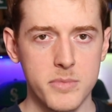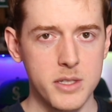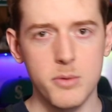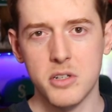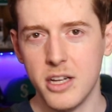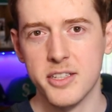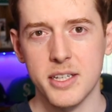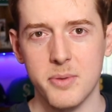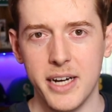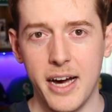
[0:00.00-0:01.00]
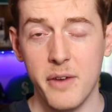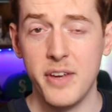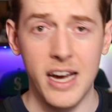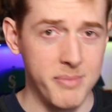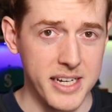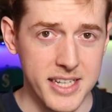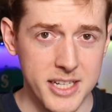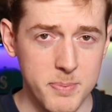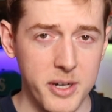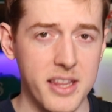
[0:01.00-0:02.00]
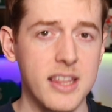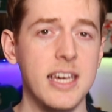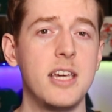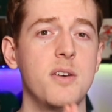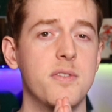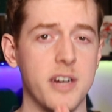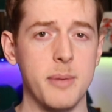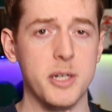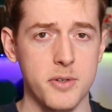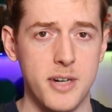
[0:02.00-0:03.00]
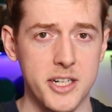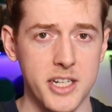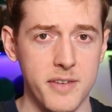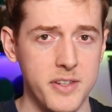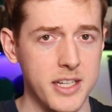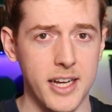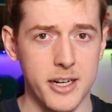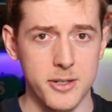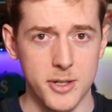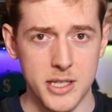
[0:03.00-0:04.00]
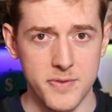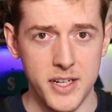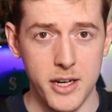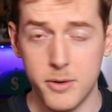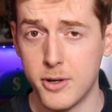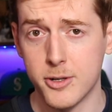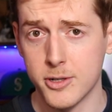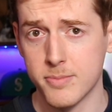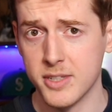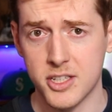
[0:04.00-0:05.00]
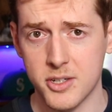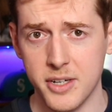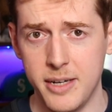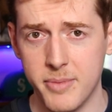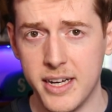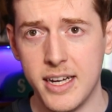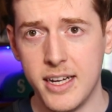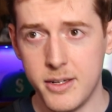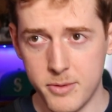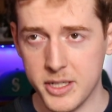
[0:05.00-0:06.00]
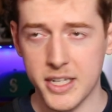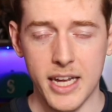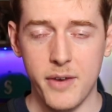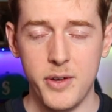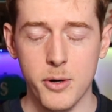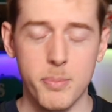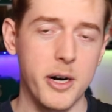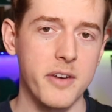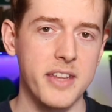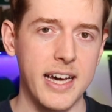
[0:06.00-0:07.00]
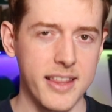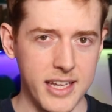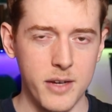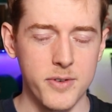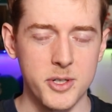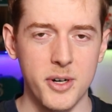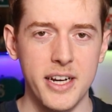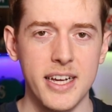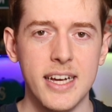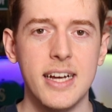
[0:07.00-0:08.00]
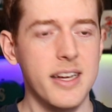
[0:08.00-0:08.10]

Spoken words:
So we'll close this one out. If you have made it to this point, thank you very much for watching. If you did like or enjoy this video, or the stream, which again, if you were part of that, thank you for joining.